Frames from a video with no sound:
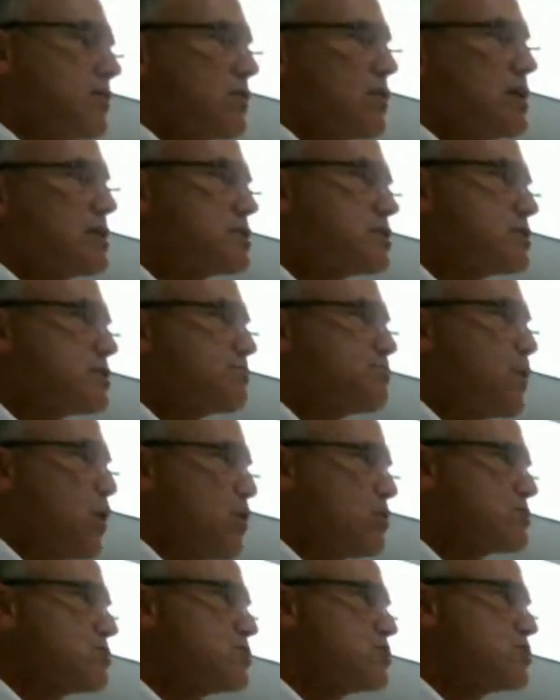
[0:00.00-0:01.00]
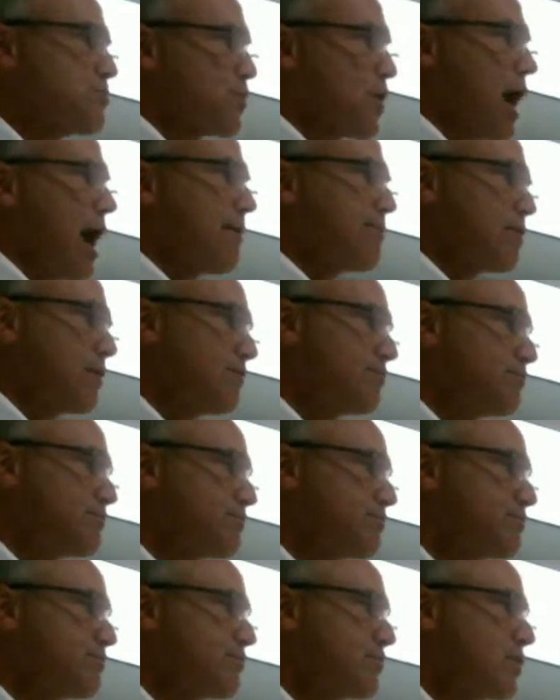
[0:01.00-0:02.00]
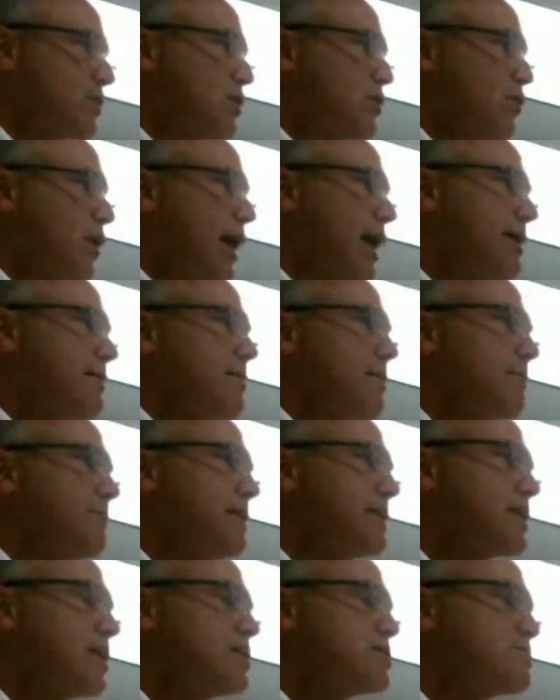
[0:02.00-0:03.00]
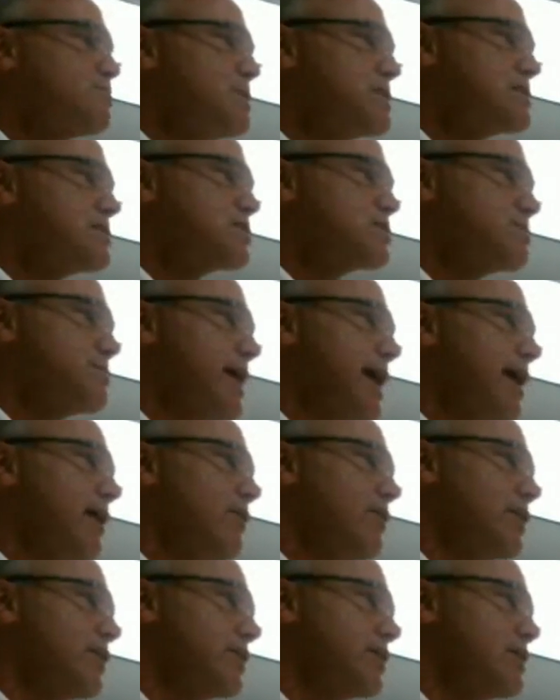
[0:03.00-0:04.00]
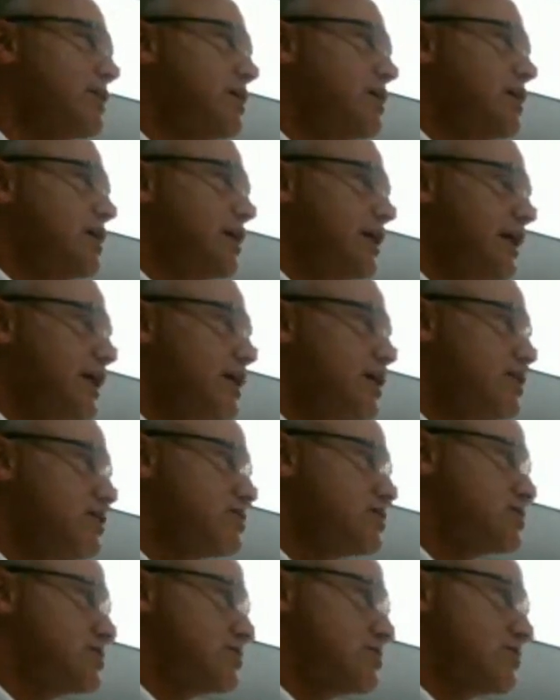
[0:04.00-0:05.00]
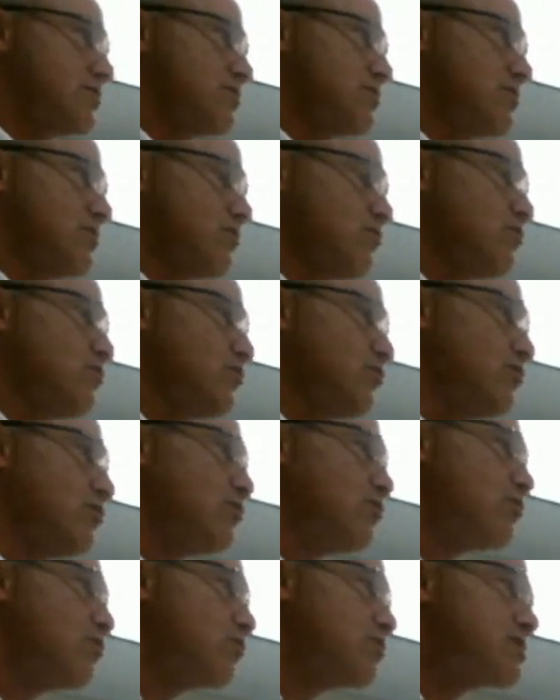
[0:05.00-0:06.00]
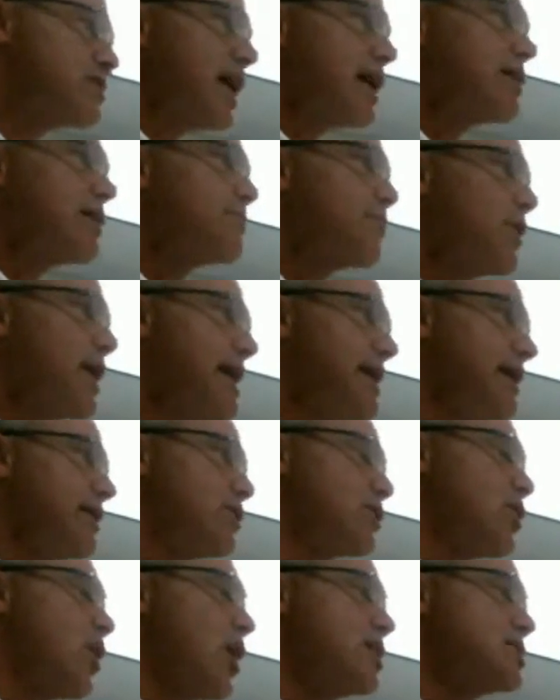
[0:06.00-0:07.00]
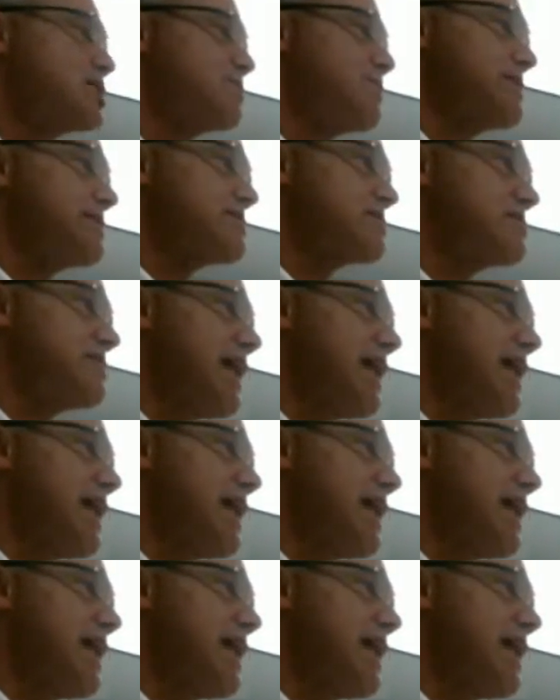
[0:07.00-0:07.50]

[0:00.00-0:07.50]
This poses a problem, right? Because Mrs. Mallard is celebrating her husband's